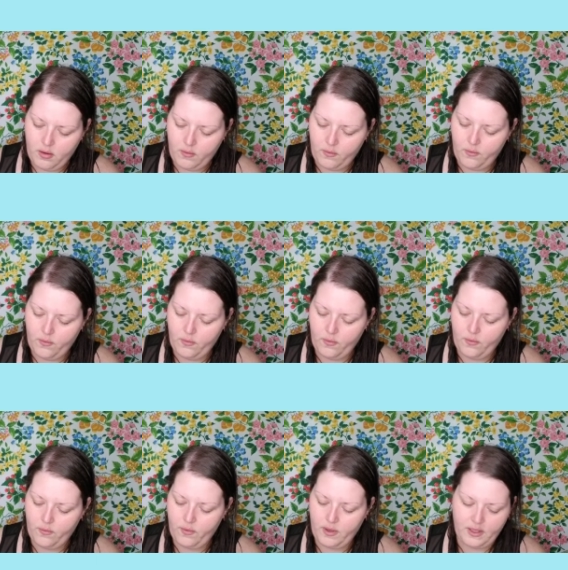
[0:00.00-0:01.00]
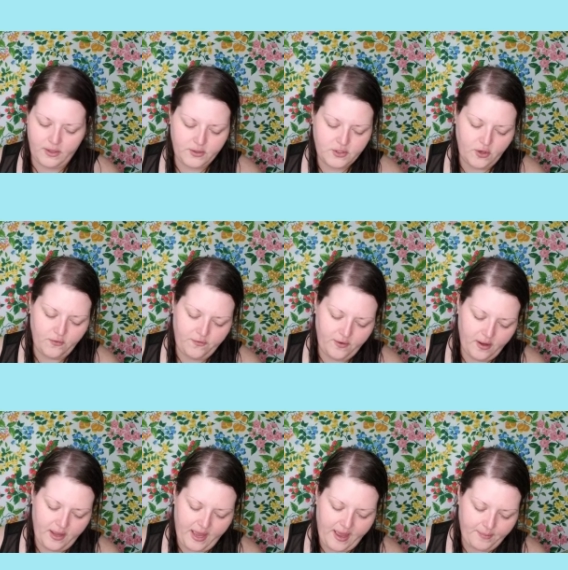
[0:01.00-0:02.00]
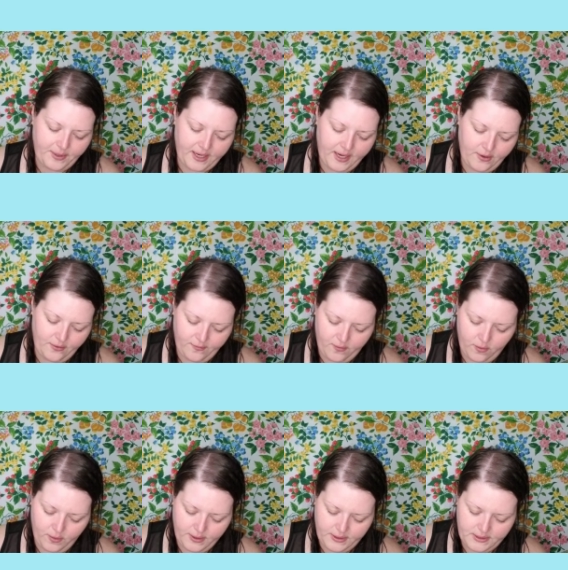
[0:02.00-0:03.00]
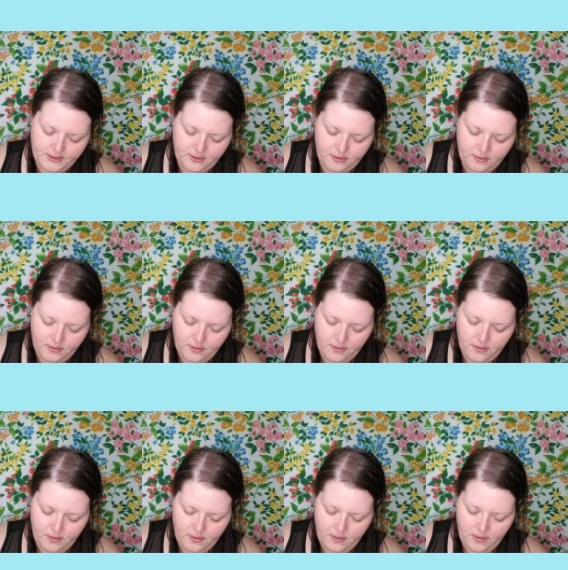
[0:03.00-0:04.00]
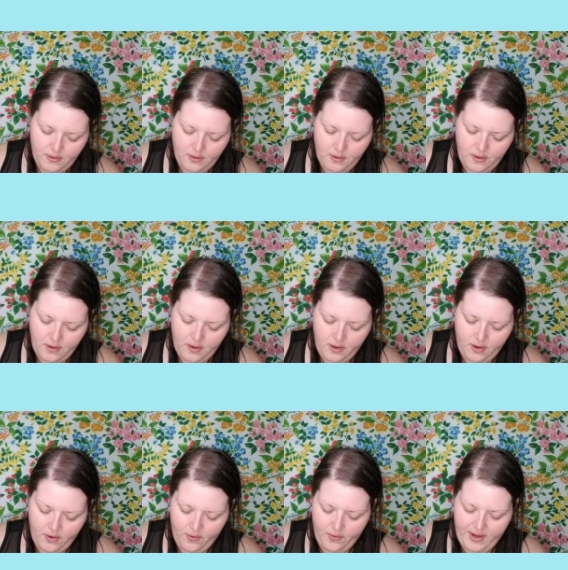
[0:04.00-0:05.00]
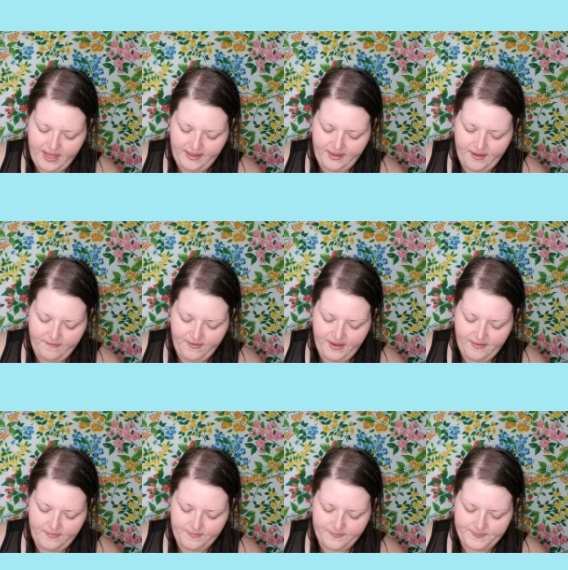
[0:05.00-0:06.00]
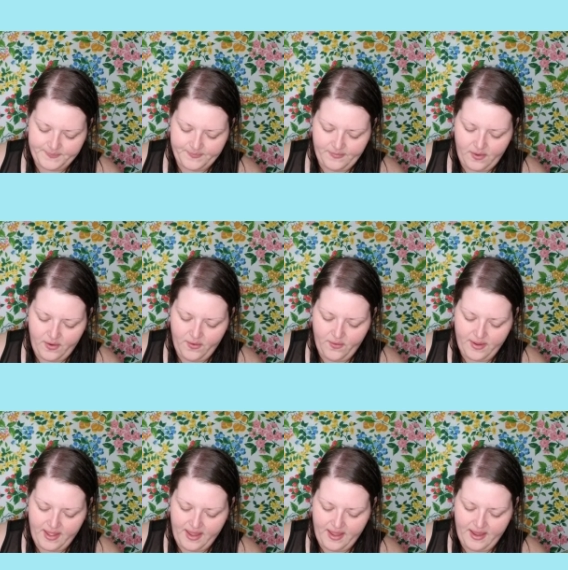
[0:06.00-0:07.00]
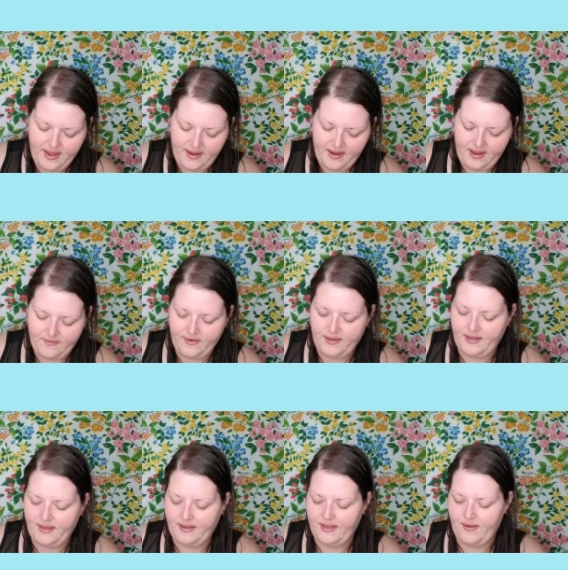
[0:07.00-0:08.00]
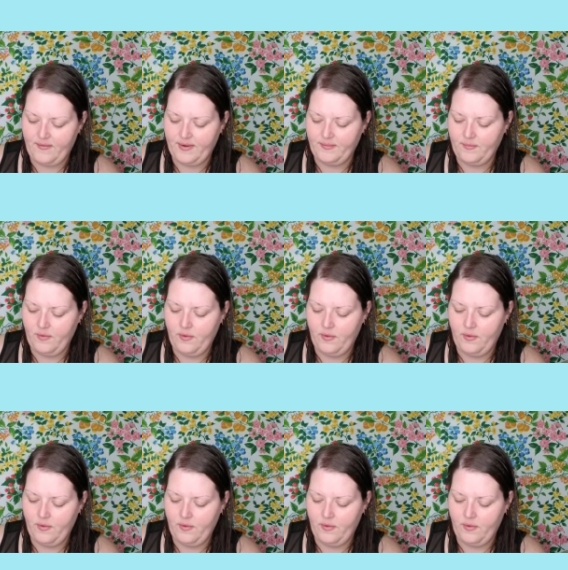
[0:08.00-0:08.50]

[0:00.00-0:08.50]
Ooh, another doe foot applicator, of course. Oh, I love it. Okay, I really like that one.